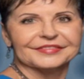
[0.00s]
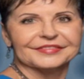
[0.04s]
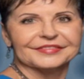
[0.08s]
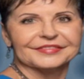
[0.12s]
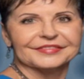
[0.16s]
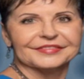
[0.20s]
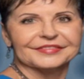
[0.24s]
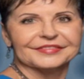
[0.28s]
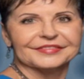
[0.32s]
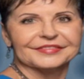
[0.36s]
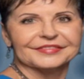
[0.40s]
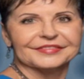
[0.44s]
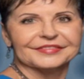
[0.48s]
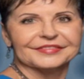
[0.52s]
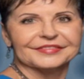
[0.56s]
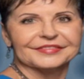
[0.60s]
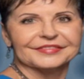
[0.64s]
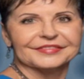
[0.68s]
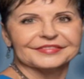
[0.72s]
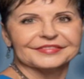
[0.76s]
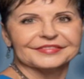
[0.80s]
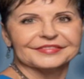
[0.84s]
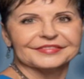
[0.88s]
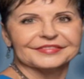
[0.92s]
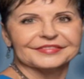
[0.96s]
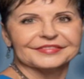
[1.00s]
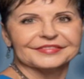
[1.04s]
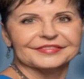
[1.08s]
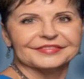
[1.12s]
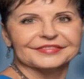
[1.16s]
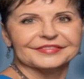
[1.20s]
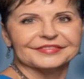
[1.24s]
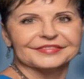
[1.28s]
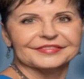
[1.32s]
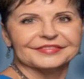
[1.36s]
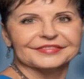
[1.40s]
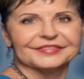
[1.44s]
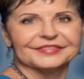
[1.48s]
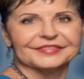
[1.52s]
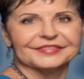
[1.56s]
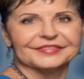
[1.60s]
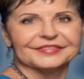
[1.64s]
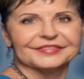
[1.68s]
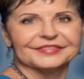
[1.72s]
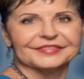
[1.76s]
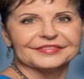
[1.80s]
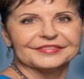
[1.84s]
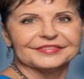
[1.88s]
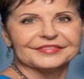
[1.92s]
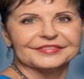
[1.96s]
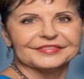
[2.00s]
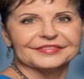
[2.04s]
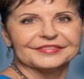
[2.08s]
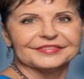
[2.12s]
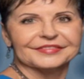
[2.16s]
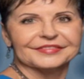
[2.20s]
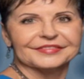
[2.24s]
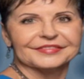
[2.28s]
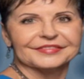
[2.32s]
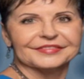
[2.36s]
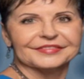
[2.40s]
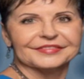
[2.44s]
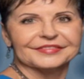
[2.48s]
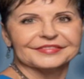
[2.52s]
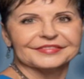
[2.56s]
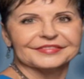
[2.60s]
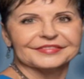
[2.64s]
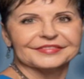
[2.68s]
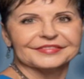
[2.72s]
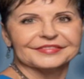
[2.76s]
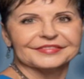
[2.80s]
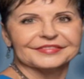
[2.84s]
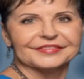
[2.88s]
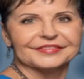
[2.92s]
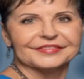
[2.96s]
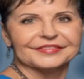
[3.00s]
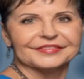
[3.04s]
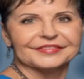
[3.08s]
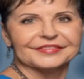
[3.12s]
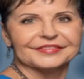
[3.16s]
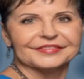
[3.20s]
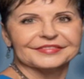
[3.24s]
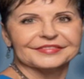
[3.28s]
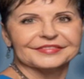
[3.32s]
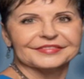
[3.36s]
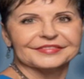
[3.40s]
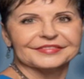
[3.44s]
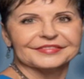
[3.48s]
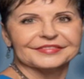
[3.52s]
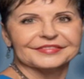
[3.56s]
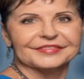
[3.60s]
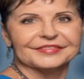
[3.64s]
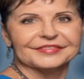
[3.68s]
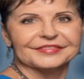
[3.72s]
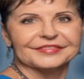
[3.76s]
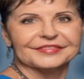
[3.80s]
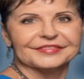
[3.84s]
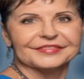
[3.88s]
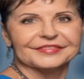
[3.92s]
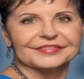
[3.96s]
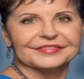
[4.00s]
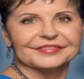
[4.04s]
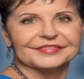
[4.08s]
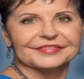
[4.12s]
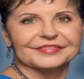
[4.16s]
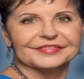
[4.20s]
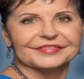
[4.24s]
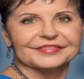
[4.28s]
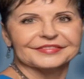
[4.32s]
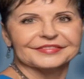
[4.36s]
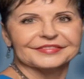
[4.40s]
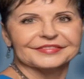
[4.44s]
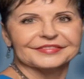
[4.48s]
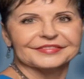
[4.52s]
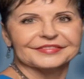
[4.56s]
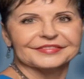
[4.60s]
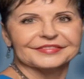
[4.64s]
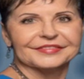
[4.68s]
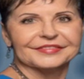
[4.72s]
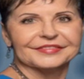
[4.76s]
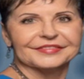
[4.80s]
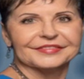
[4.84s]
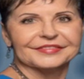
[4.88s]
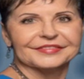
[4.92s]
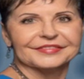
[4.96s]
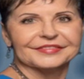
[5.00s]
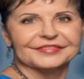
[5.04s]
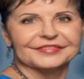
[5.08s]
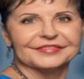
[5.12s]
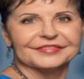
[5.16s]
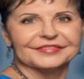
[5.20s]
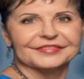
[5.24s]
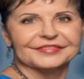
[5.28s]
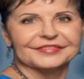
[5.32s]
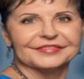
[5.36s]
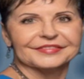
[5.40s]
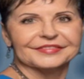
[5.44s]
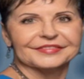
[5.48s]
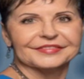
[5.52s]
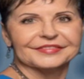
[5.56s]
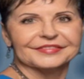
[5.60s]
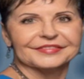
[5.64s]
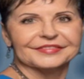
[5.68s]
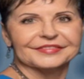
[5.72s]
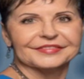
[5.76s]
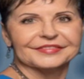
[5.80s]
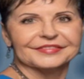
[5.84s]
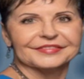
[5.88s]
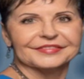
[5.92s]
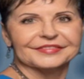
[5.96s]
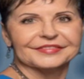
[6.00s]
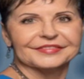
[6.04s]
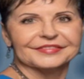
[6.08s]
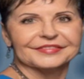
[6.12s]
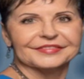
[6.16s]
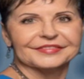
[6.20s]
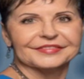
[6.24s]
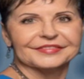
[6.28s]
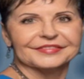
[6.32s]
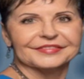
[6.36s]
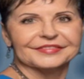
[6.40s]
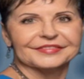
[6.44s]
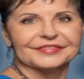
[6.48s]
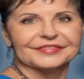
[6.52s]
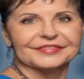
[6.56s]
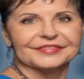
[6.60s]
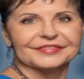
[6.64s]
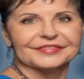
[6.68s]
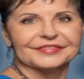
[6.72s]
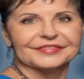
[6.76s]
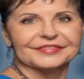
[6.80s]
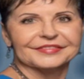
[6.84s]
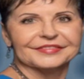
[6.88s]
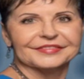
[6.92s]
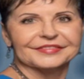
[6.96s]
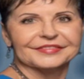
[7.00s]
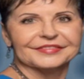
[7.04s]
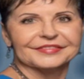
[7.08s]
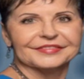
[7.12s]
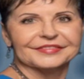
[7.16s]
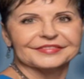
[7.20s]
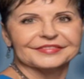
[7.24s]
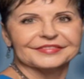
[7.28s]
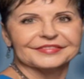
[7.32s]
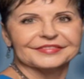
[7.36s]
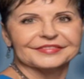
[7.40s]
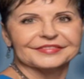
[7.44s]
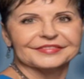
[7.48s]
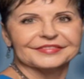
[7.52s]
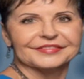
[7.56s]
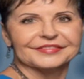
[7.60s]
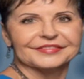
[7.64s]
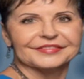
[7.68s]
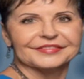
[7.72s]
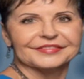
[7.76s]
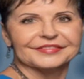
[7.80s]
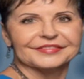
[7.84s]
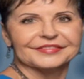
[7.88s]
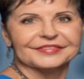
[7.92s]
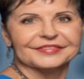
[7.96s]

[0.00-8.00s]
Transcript: [no speech]